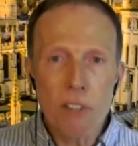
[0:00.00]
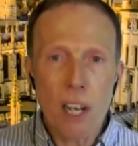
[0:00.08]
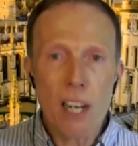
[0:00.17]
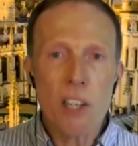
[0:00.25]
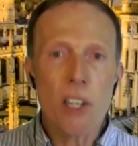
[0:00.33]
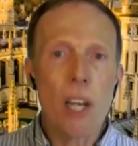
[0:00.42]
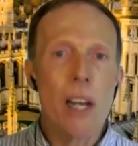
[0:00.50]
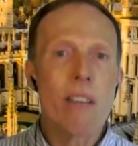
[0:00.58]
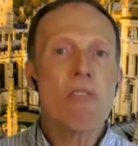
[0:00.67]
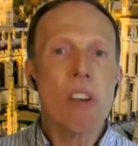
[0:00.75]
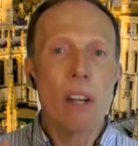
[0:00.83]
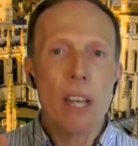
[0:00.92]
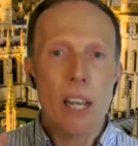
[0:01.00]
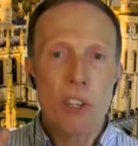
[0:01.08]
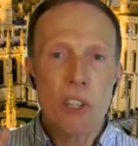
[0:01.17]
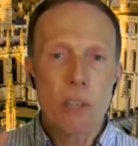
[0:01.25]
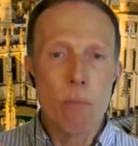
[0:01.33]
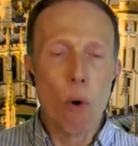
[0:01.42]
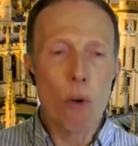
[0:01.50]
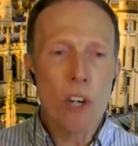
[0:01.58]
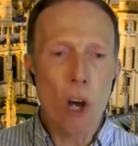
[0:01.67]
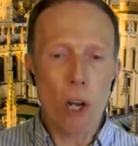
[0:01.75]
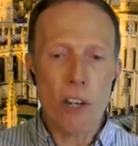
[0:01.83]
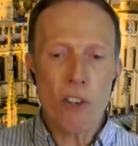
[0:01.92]
data is small
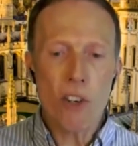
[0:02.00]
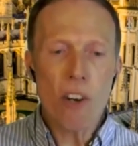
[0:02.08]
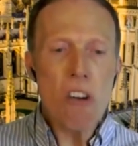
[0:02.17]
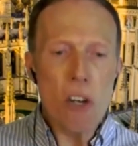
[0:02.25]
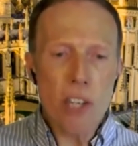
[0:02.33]
knowledge.